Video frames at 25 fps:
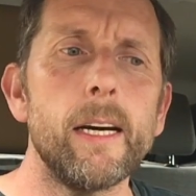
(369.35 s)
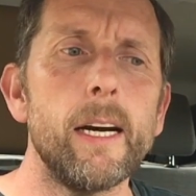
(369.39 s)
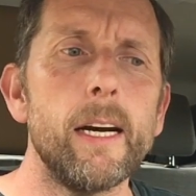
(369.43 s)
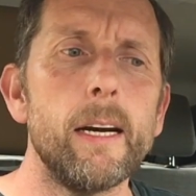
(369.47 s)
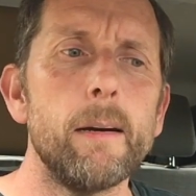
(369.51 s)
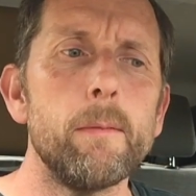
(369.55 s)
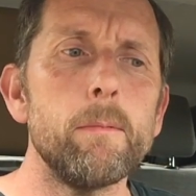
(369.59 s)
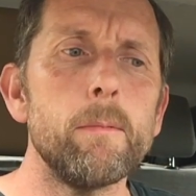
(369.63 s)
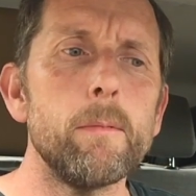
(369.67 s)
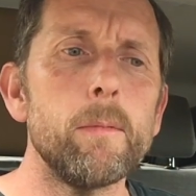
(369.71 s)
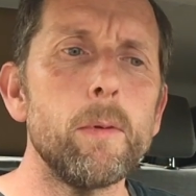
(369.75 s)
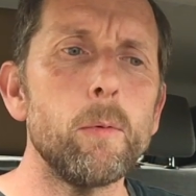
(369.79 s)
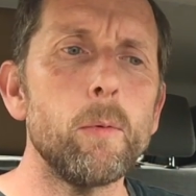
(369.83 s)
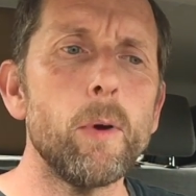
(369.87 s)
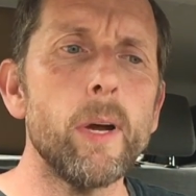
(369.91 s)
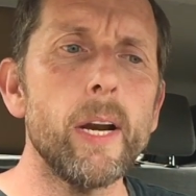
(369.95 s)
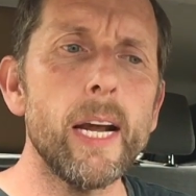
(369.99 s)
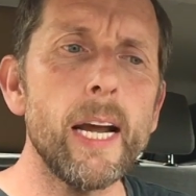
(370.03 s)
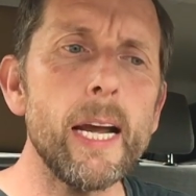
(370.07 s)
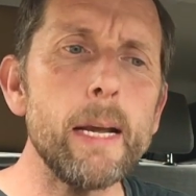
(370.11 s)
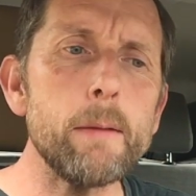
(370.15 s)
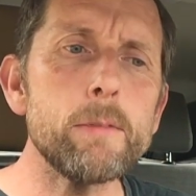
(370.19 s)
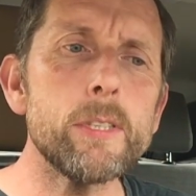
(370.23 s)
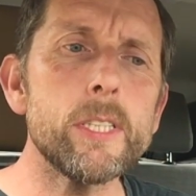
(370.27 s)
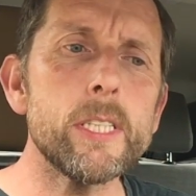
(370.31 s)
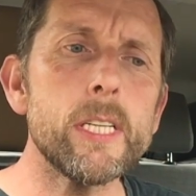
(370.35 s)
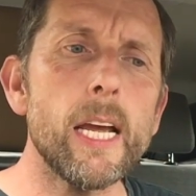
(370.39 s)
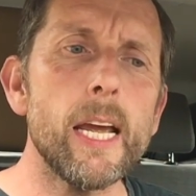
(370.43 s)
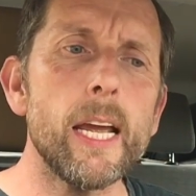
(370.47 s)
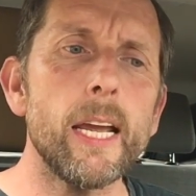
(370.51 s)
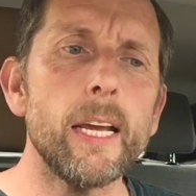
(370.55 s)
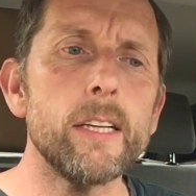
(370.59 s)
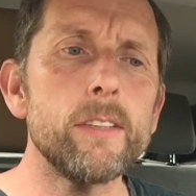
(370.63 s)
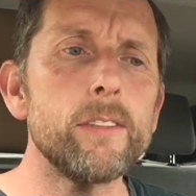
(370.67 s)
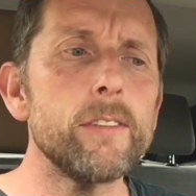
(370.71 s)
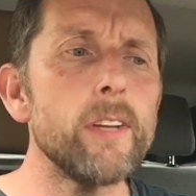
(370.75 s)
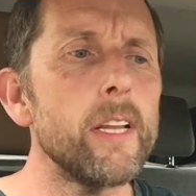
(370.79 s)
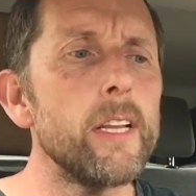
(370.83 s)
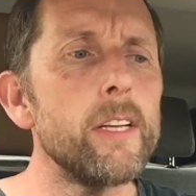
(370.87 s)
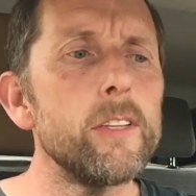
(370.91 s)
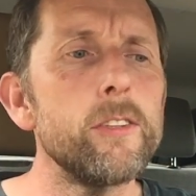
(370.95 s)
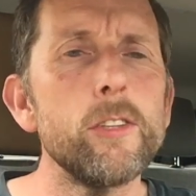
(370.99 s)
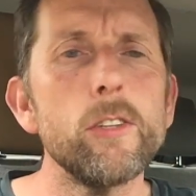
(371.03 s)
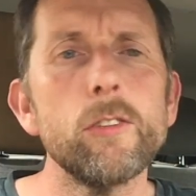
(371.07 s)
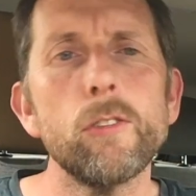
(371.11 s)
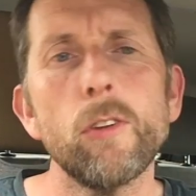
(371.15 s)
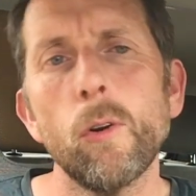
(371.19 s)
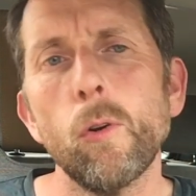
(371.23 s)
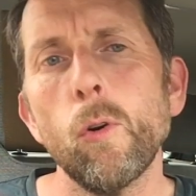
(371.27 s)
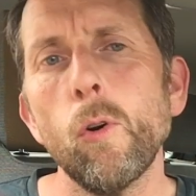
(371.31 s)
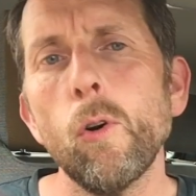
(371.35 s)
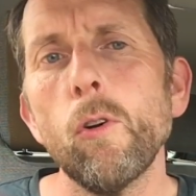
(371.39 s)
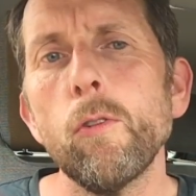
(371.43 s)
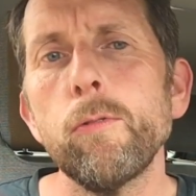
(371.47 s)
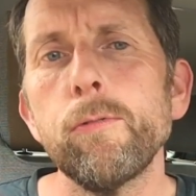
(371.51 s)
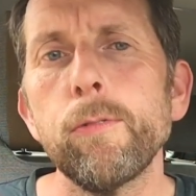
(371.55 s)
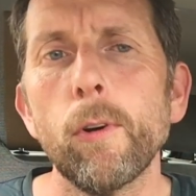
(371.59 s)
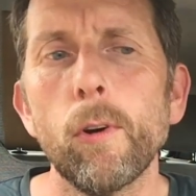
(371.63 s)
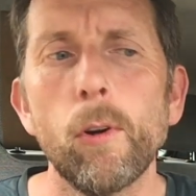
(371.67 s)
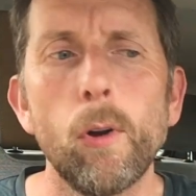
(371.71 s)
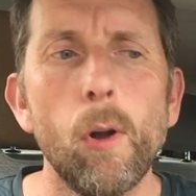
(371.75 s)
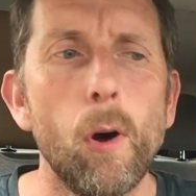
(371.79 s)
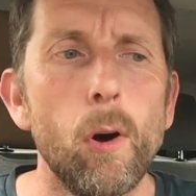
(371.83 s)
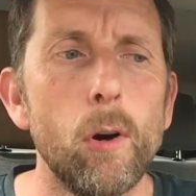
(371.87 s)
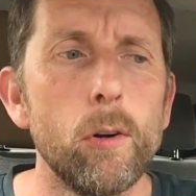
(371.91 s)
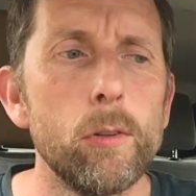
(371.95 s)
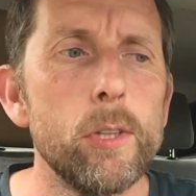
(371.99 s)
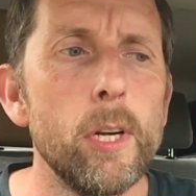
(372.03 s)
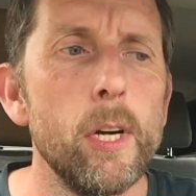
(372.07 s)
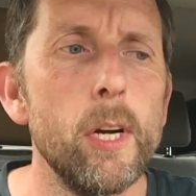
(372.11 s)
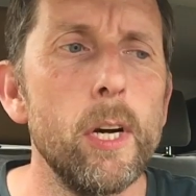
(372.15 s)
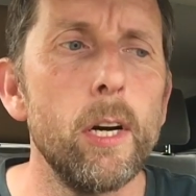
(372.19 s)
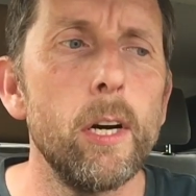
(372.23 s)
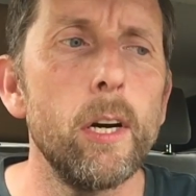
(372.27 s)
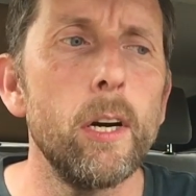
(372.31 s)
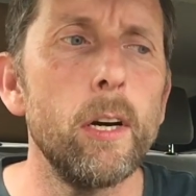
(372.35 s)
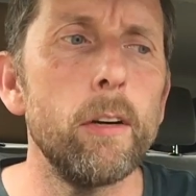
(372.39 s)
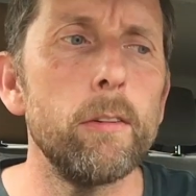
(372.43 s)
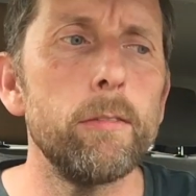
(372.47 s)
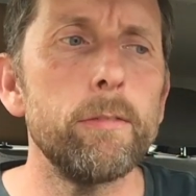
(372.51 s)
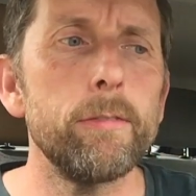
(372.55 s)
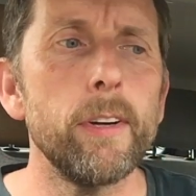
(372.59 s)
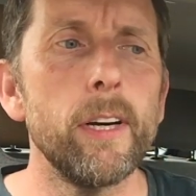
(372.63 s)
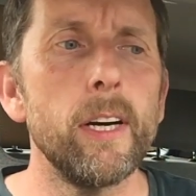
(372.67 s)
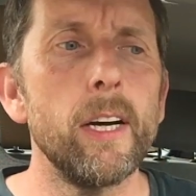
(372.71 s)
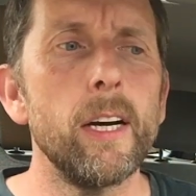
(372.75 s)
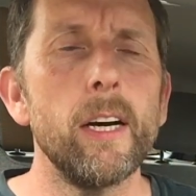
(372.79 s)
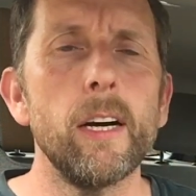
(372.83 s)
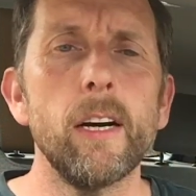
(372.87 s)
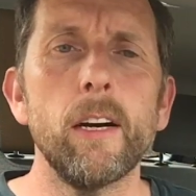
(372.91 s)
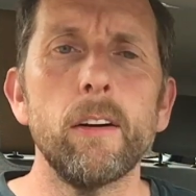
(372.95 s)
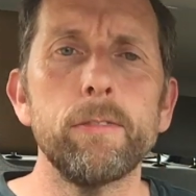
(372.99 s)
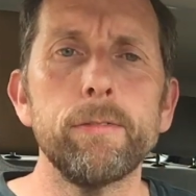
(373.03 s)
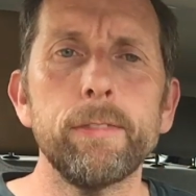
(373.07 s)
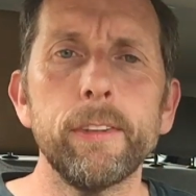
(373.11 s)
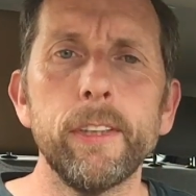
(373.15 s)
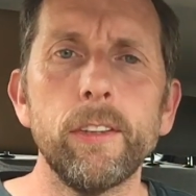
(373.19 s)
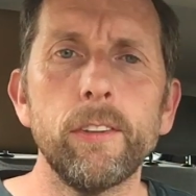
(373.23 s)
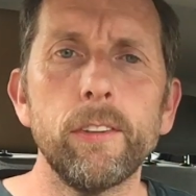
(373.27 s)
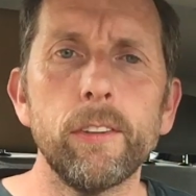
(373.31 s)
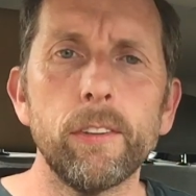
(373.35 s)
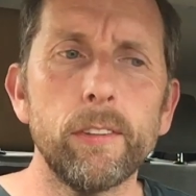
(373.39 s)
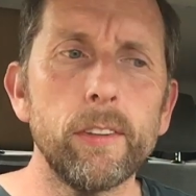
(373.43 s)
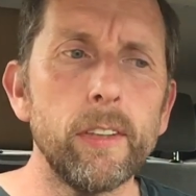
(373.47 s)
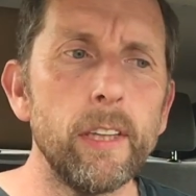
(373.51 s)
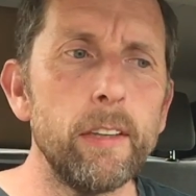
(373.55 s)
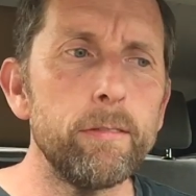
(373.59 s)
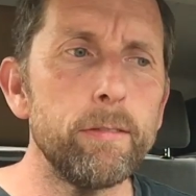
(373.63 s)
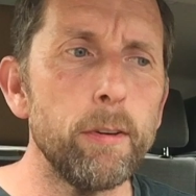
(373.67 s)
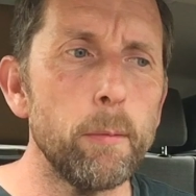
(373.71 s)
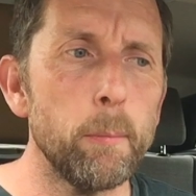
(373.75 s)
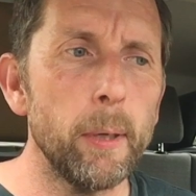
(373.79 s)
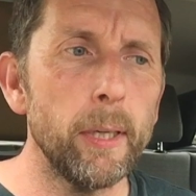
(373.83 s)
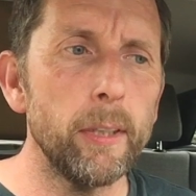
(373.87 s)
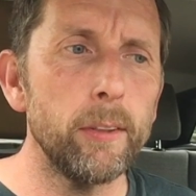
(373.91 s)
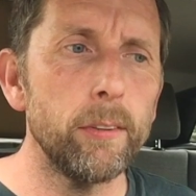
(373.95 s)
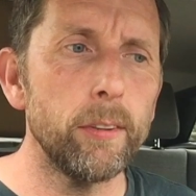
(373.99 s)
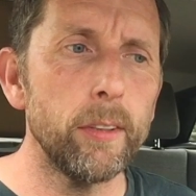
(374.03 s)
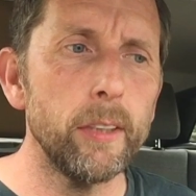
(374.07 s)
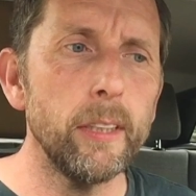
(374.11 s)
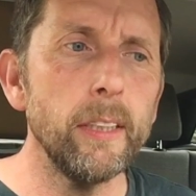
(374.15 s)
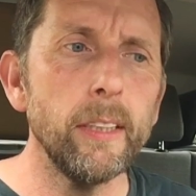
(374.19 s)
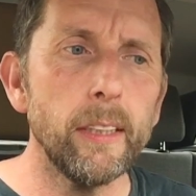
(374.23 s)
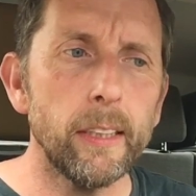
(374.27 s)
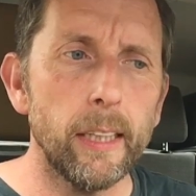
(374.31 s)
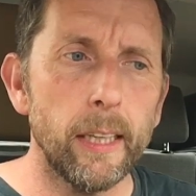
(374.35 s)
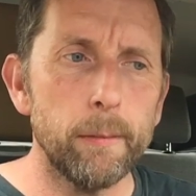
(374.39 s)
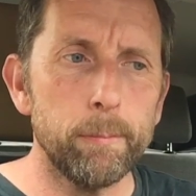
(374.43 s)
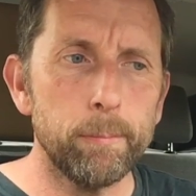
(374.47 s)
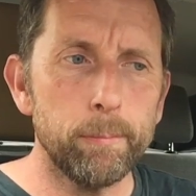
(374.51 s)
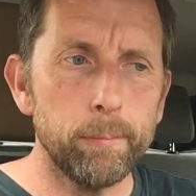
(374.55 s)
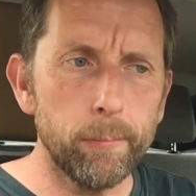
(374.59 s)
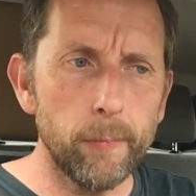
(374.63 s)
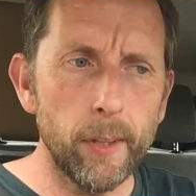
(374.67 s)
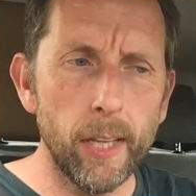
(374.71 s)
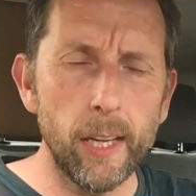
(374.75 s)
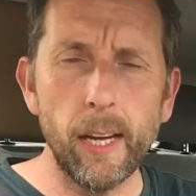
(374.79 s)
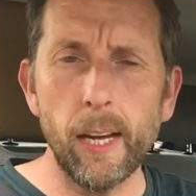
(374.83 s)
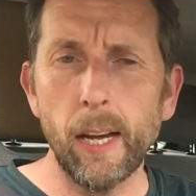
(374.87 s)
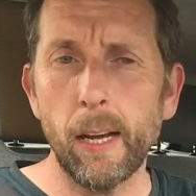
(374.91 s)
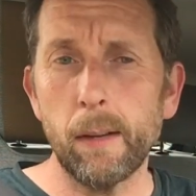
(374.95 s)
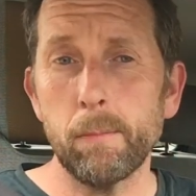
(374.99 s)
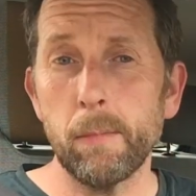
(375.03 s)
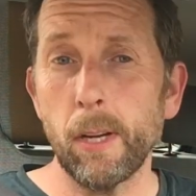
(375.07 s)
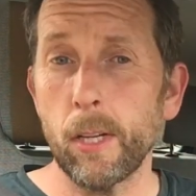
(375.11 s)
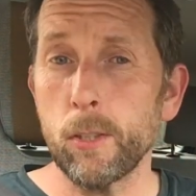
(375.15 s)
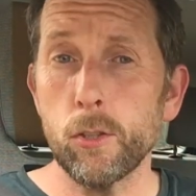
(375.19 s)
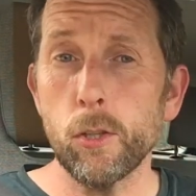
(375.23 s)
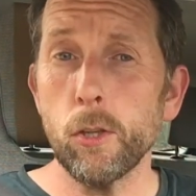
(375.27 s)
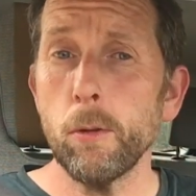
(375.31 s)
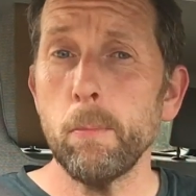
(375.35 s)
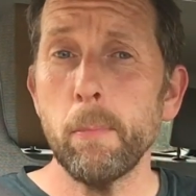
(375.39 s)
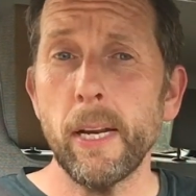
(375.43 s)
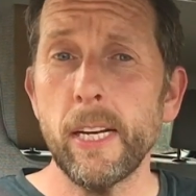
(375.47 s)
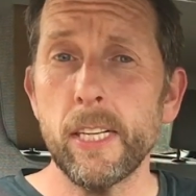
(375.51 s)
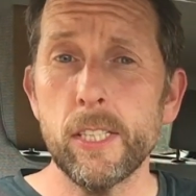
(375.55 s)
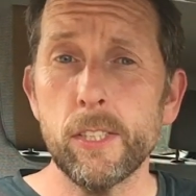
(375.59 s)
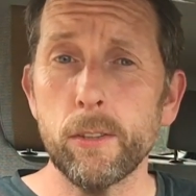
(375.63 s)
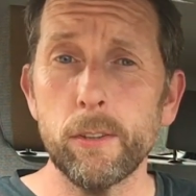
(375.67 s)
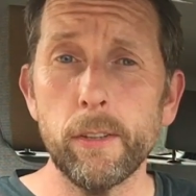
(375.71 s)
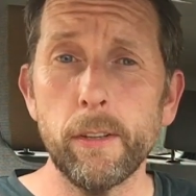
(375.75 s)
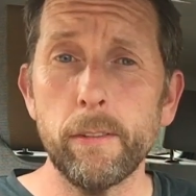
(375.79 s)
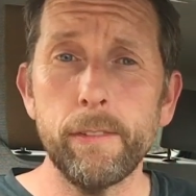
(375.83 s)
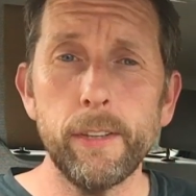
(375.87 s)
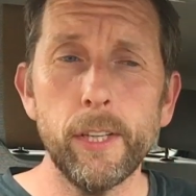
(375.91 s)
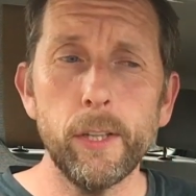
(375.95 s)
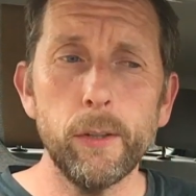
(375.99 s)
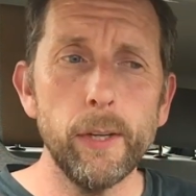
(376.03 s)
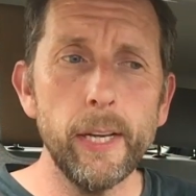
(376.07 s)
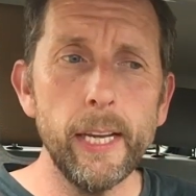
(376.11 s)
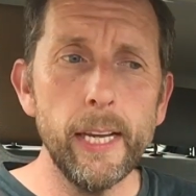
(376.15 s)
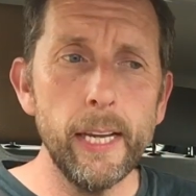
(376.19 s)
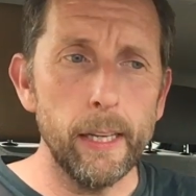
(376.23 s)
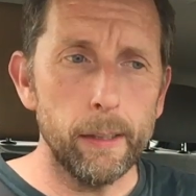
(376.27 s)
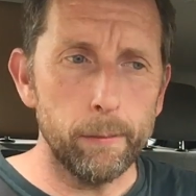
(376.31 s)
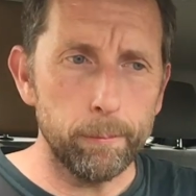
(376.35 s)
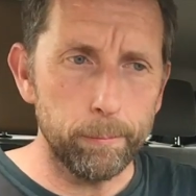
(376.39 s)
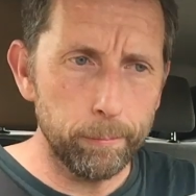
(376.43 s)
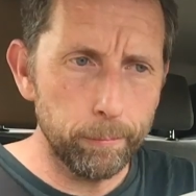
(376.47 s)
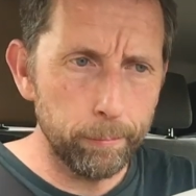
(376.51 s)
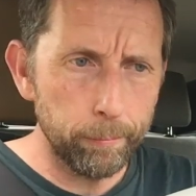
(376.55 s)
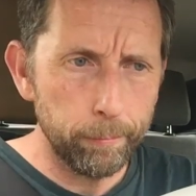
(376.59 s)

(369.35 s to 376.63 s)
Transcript: but what I am saying is that there's just an awful lot of features and information in there, and too many to review here.